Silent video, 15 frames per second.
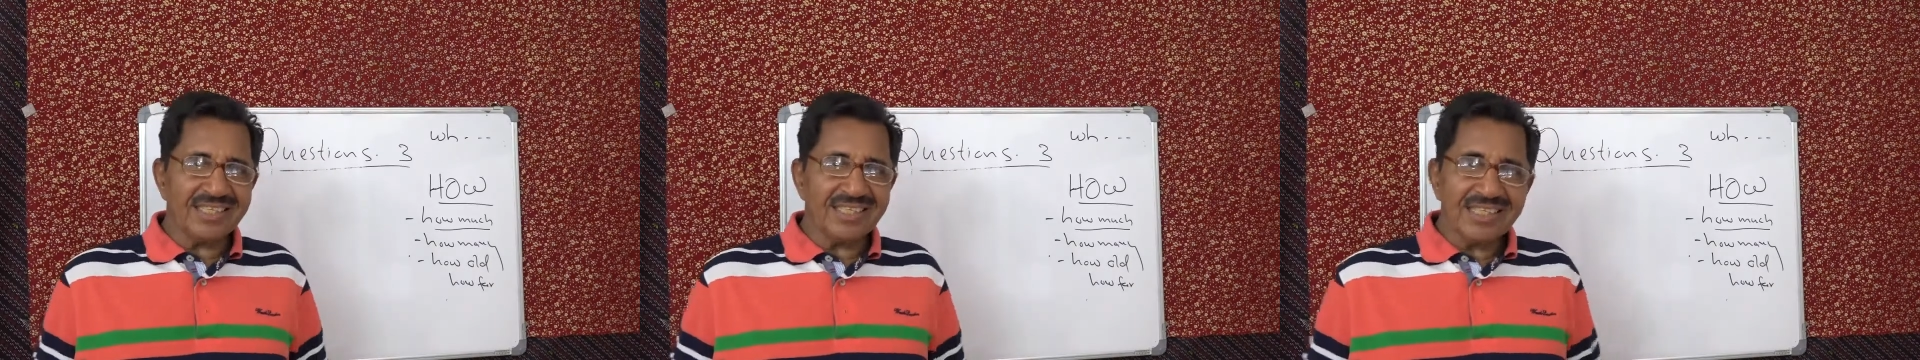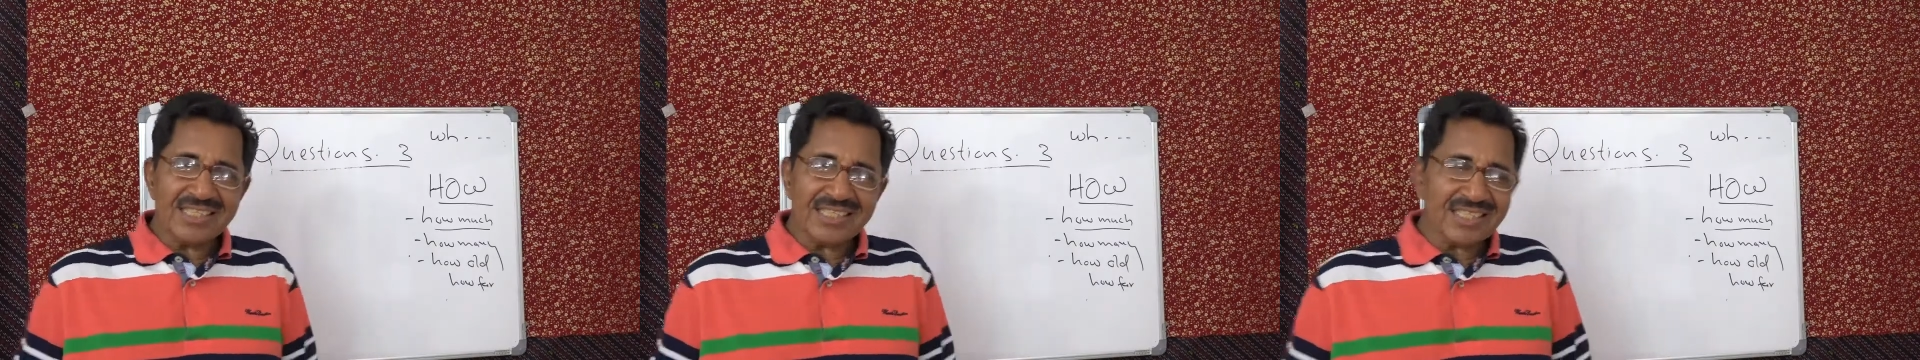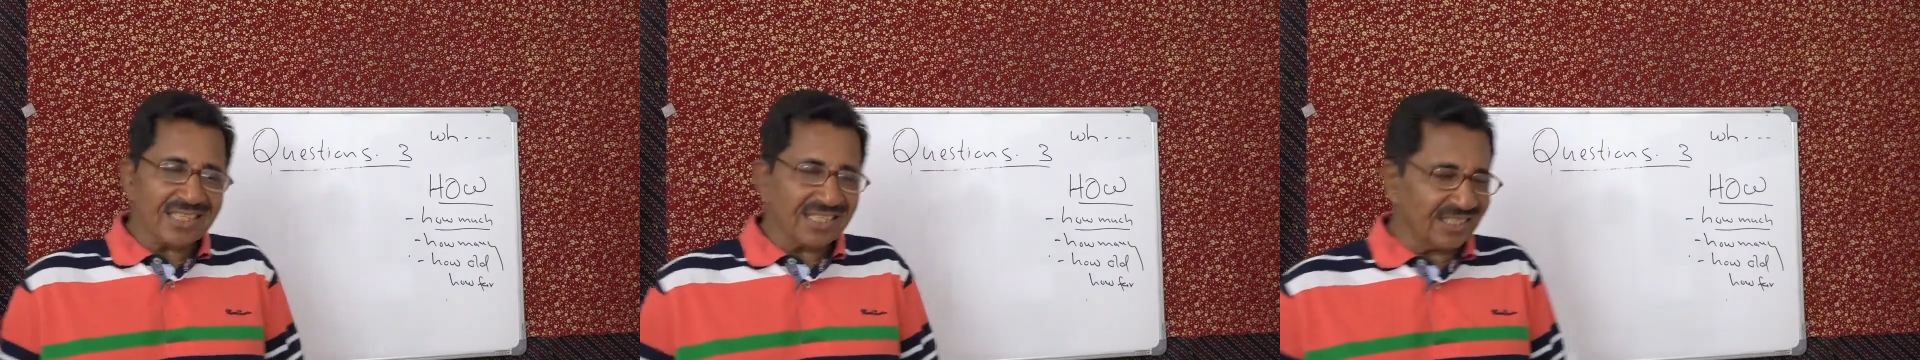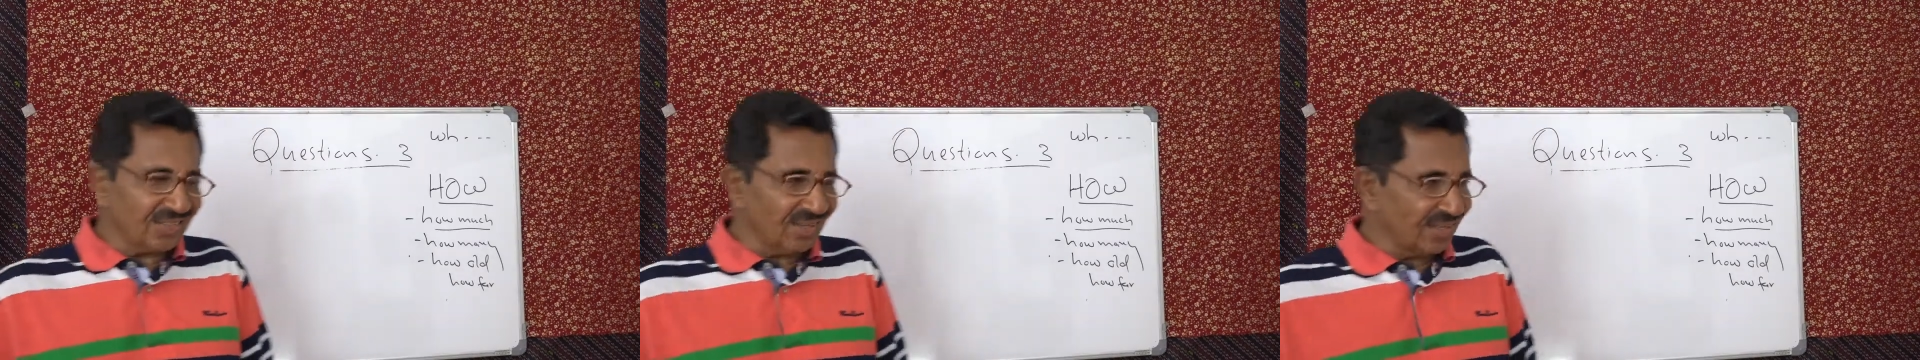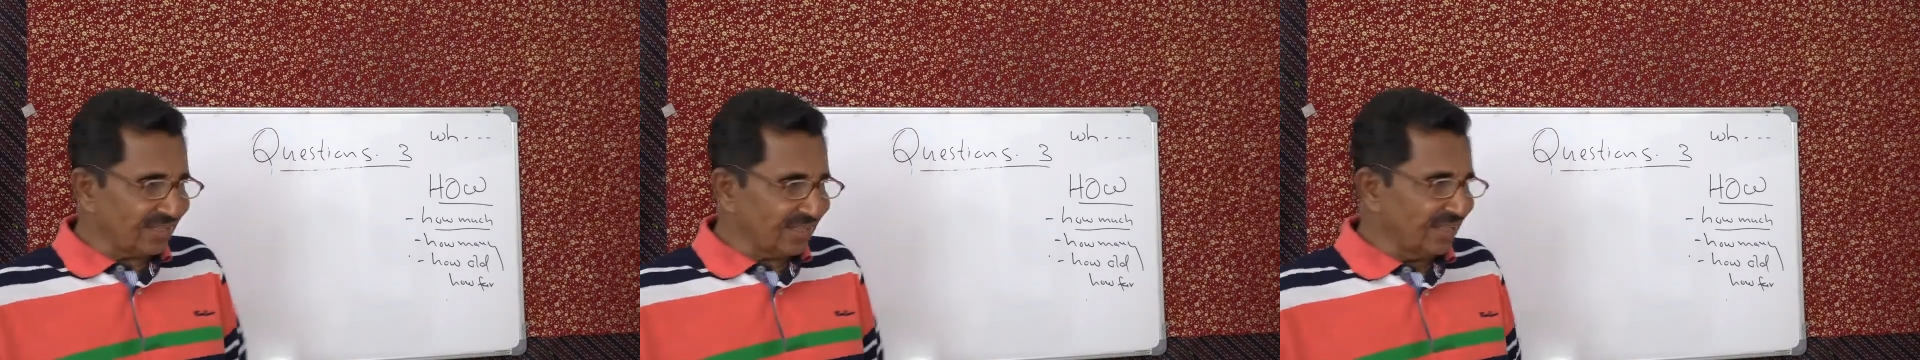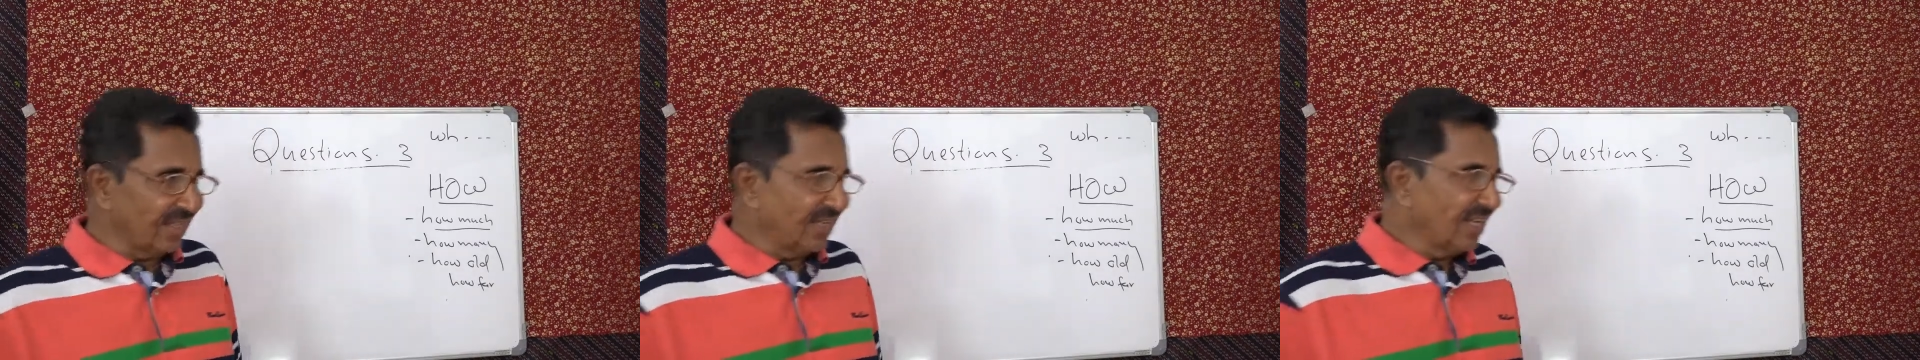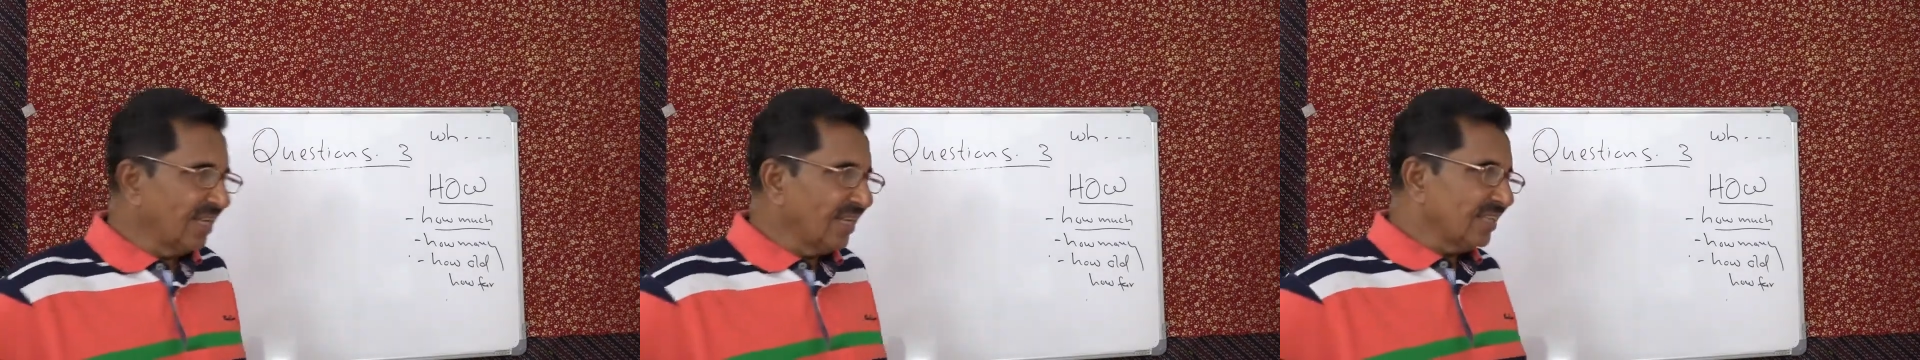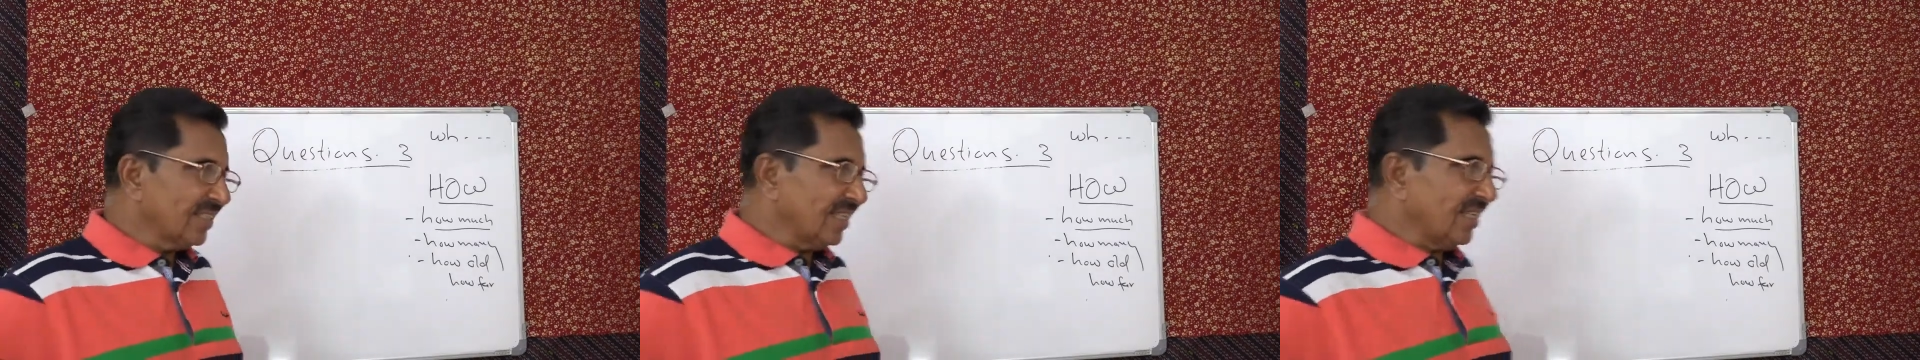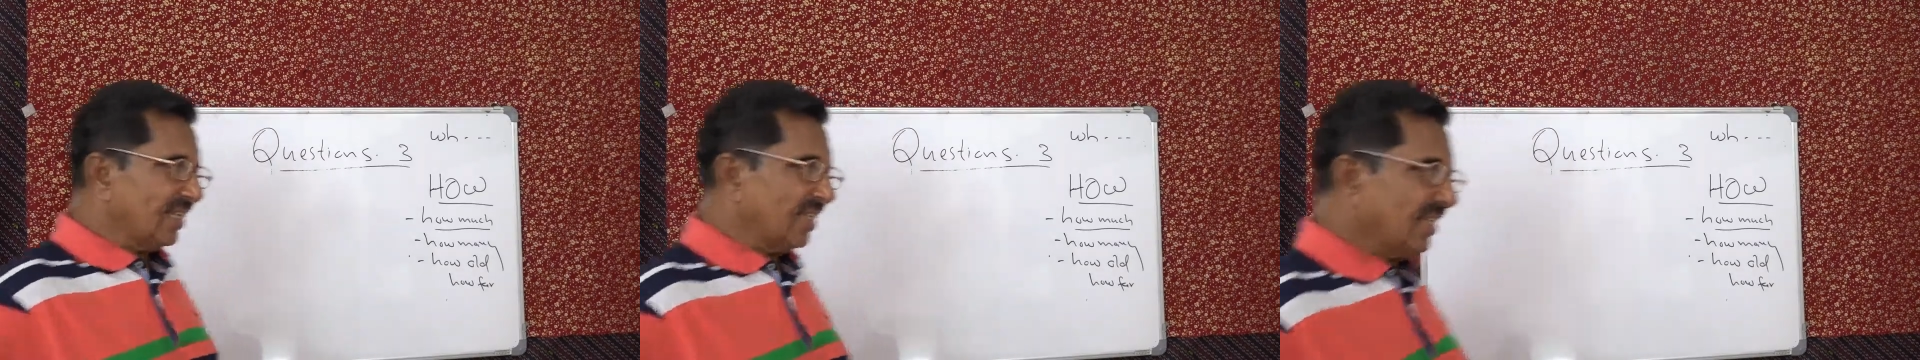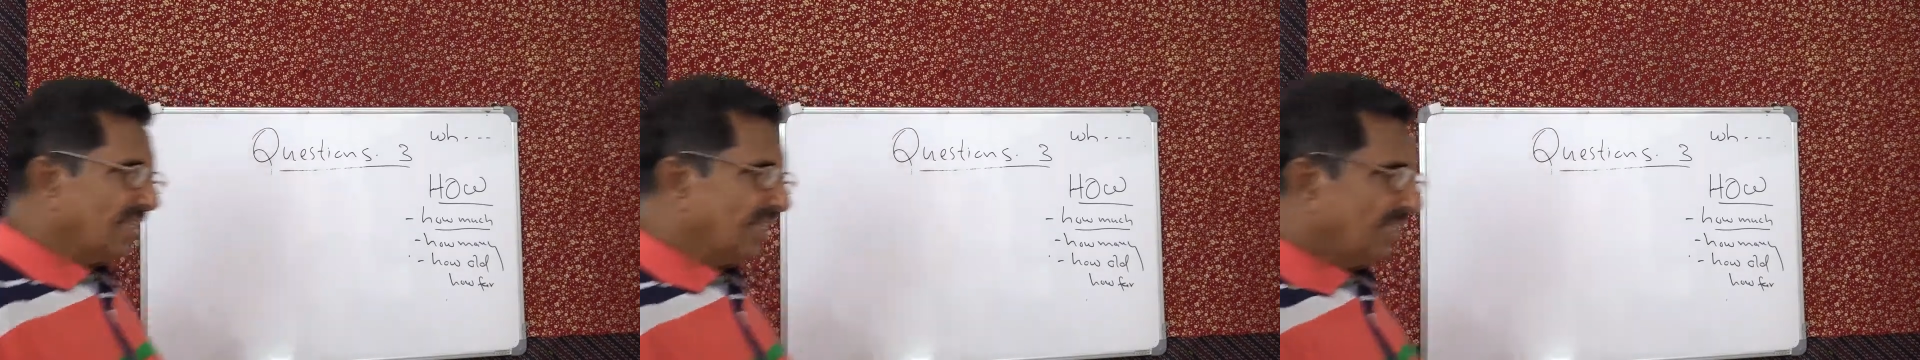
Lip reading: distance here. So